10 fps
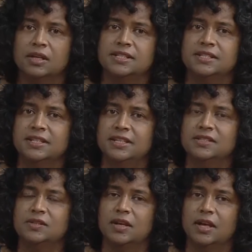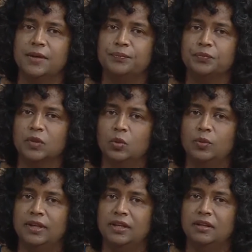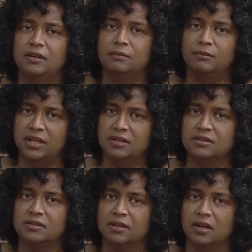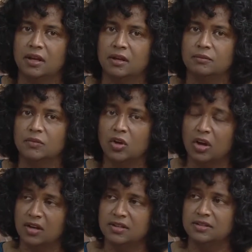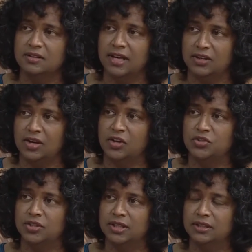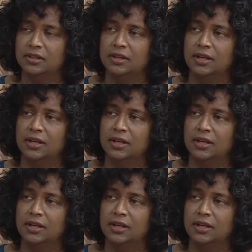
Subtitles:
Sister Denise, we meet God and Arjuna